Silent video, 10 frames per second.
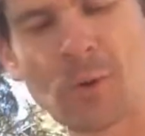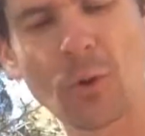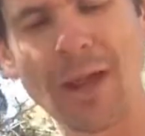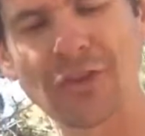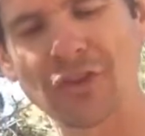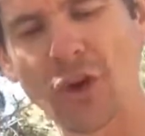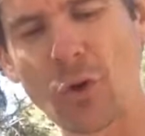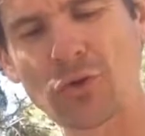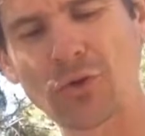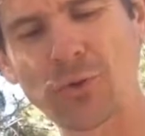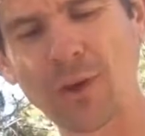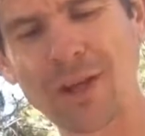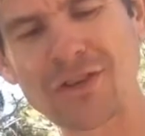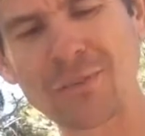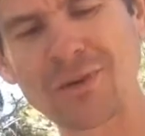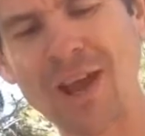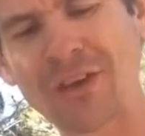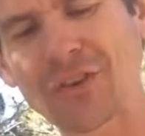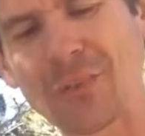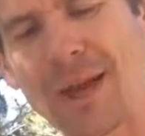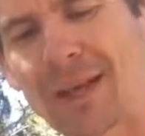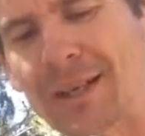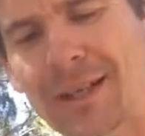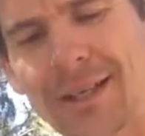all that salt just flushes your potassium out,